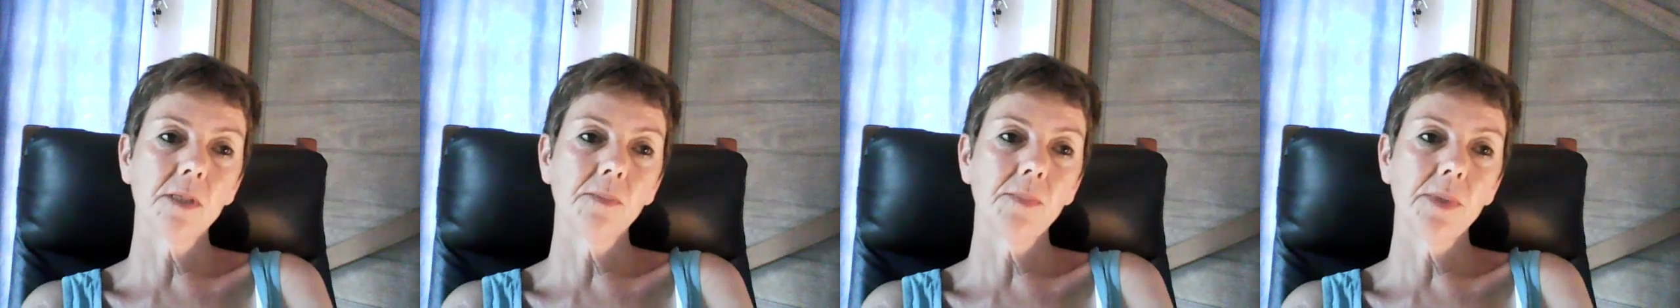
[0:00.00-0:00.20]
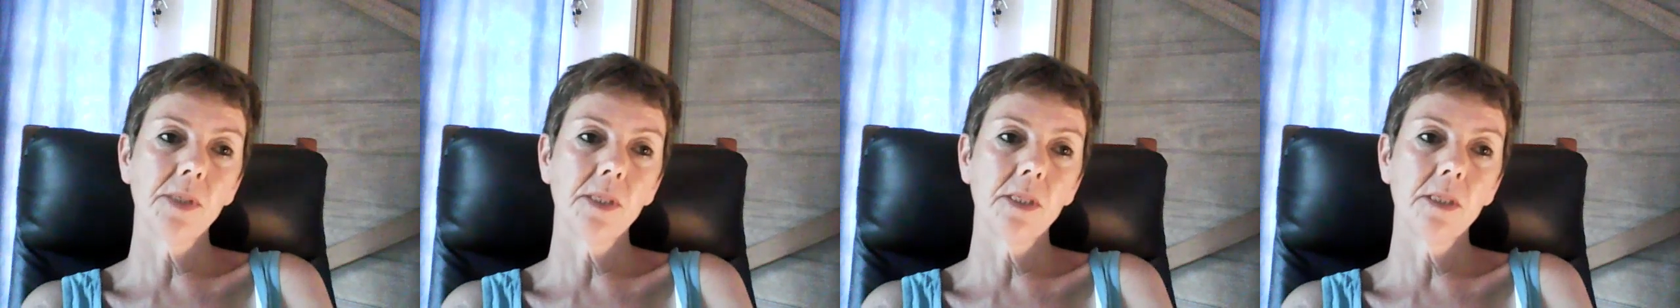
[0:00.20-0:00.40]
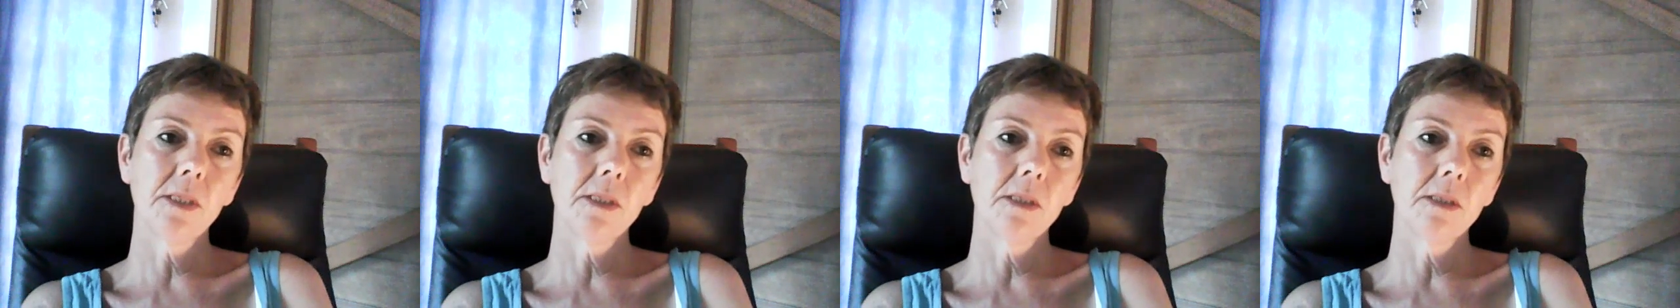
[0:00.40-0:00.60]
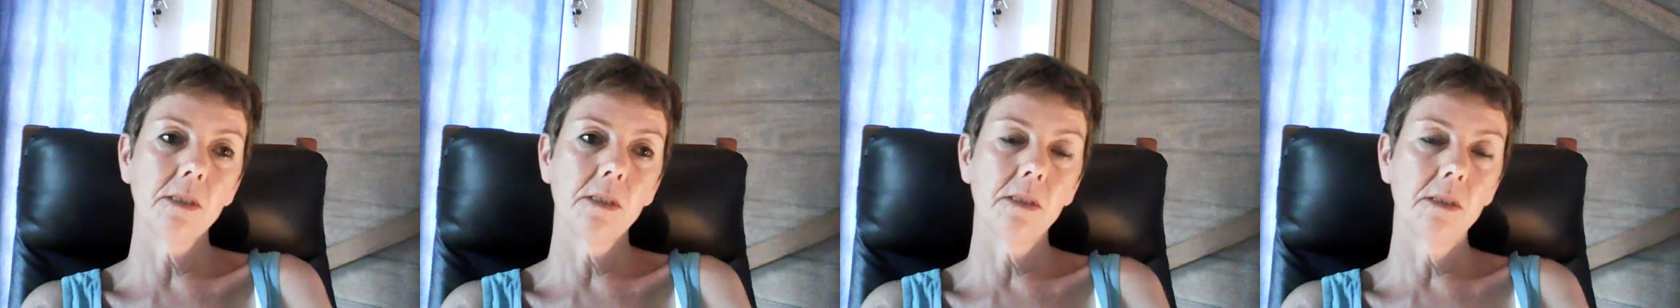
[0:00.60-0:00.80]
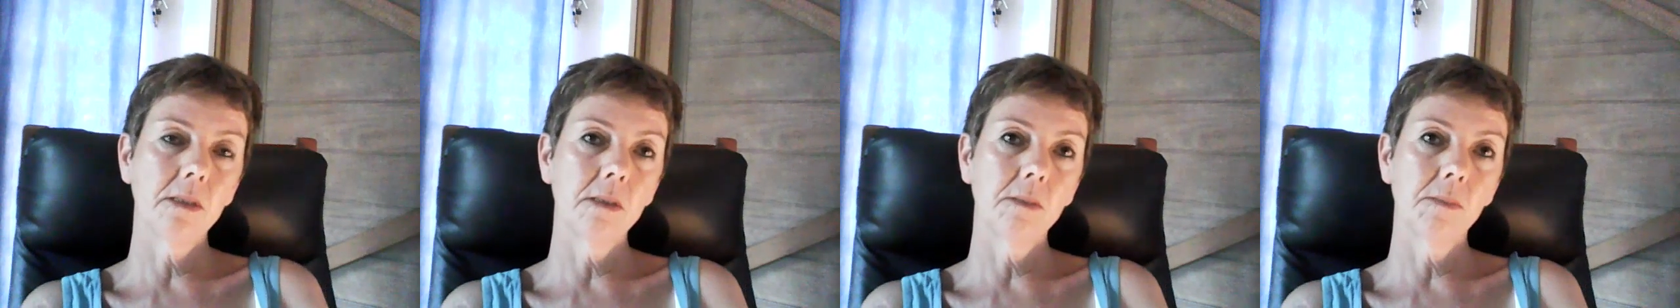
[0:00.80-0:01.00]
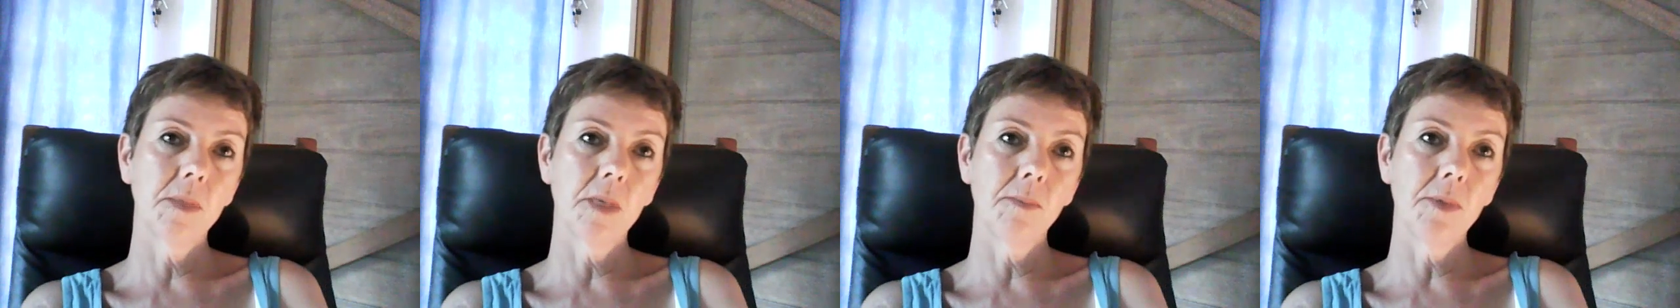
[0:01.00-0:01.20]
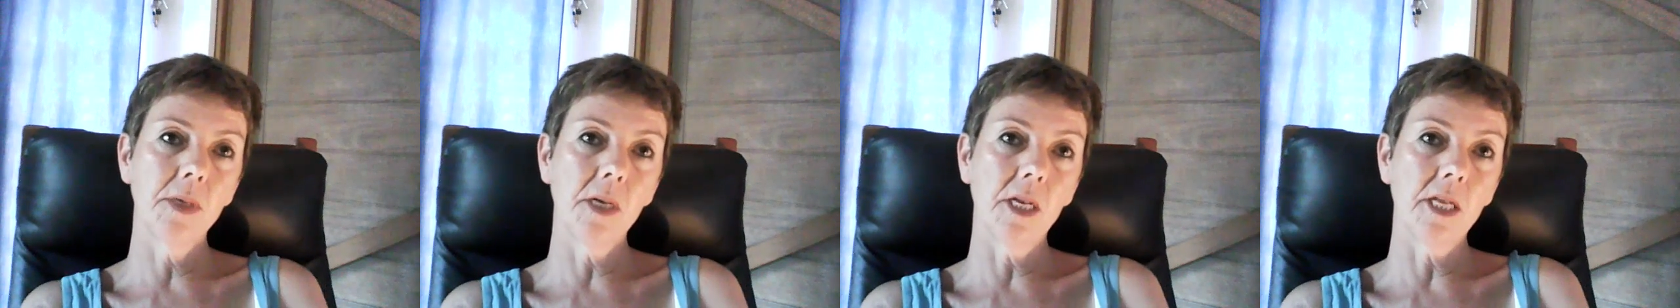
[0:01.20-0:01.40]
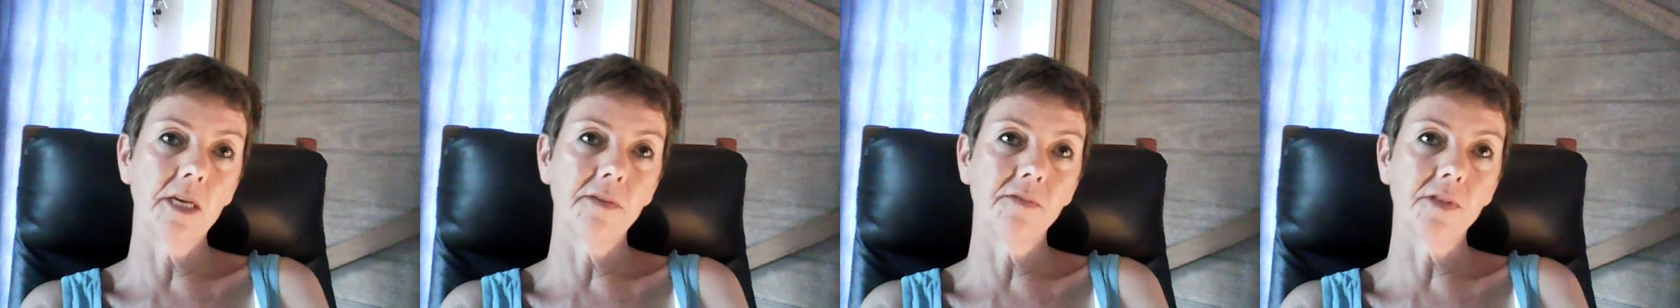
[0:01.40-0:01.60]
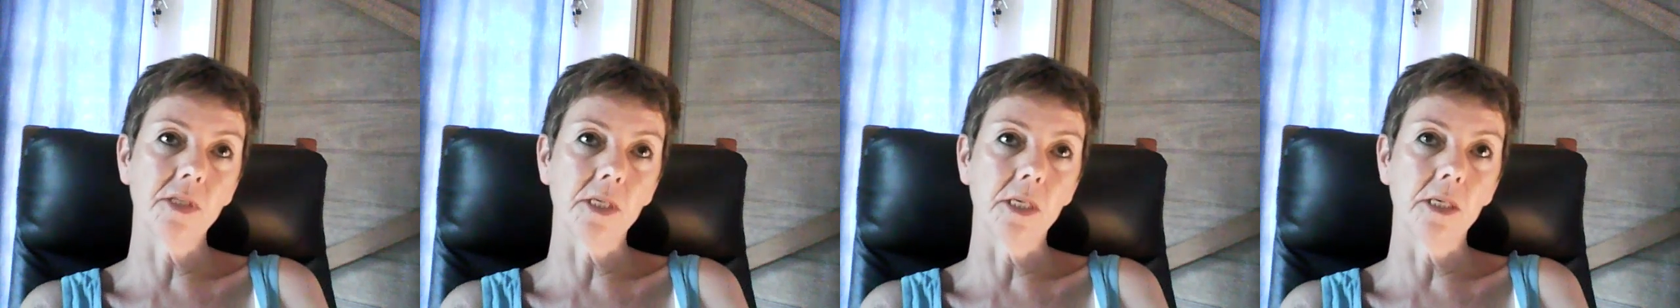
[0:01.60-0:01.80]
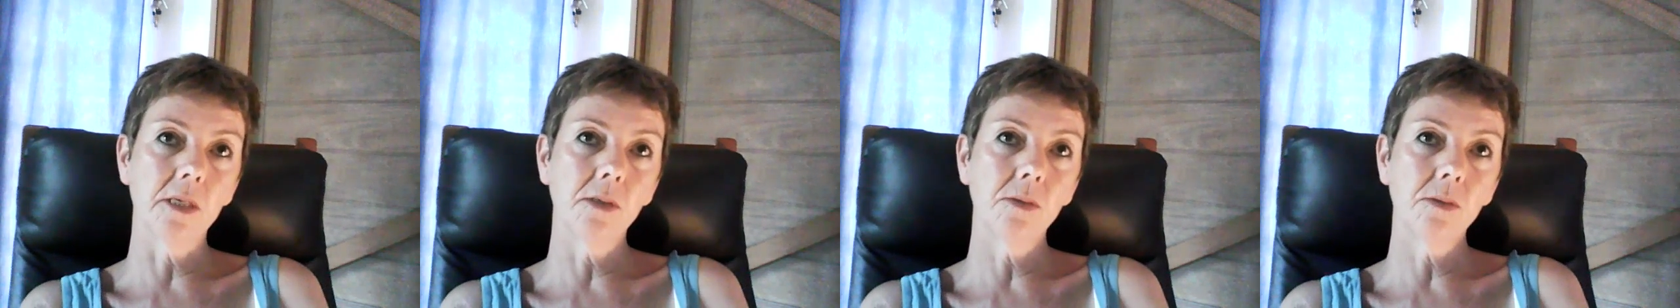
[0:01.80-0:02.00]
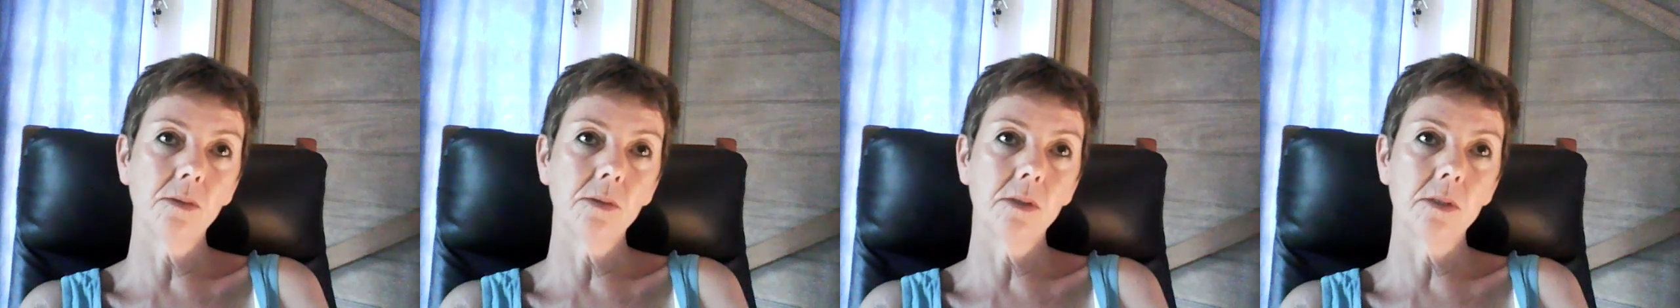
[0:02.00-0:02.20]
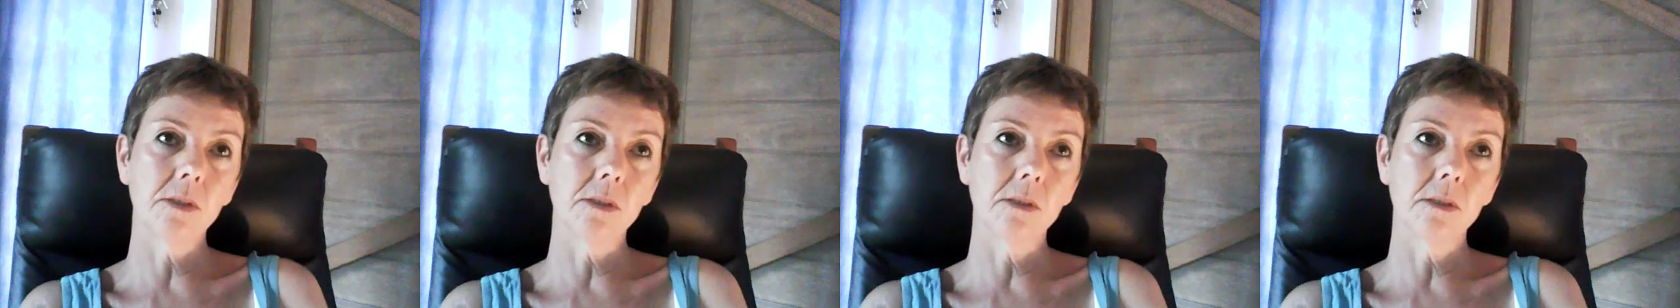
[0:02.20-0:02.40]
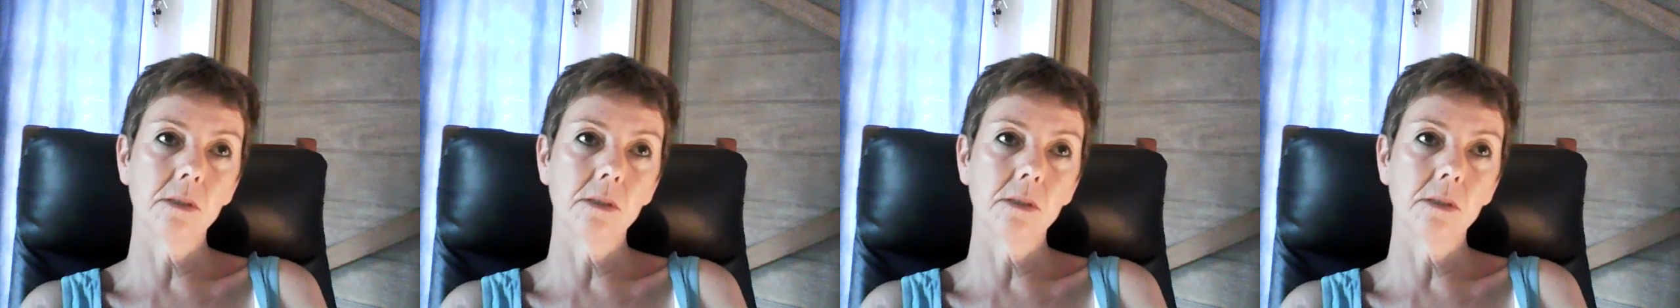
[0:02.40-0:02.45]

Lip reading: be maybe left out.